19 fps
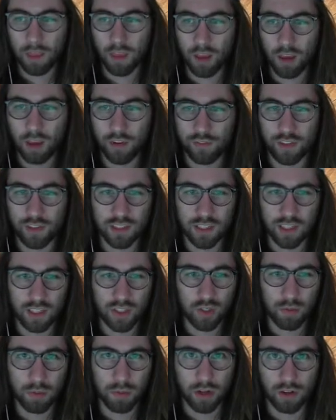if it's like
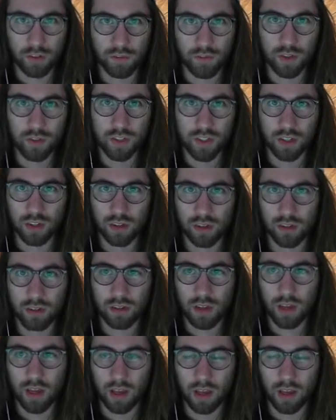super confusing
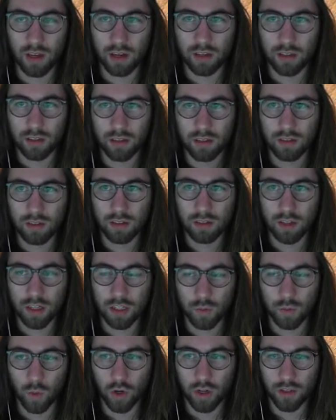and it's
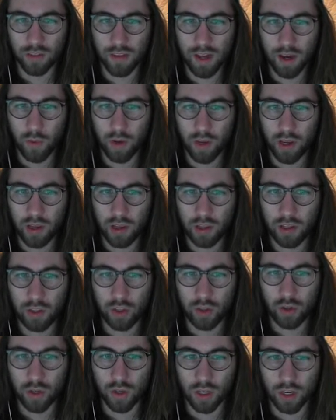worded that way,
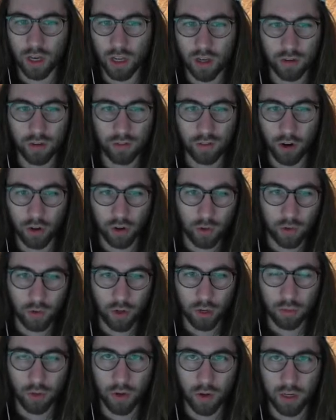you can kind of argue your
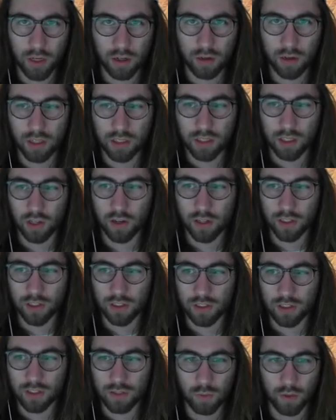point as long as
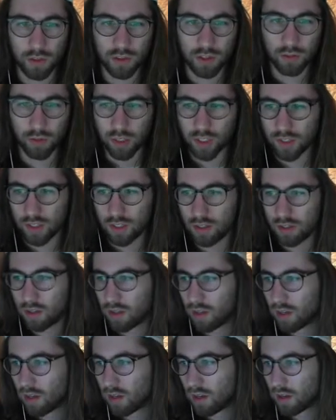it's within reason.
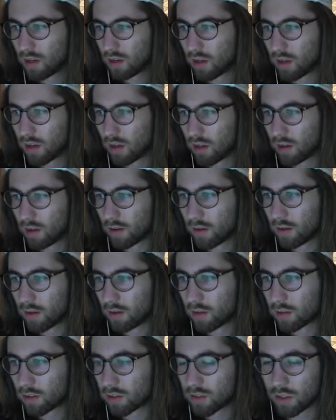
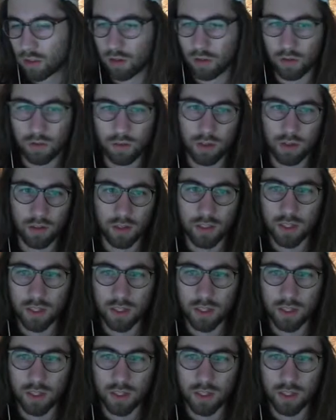So in this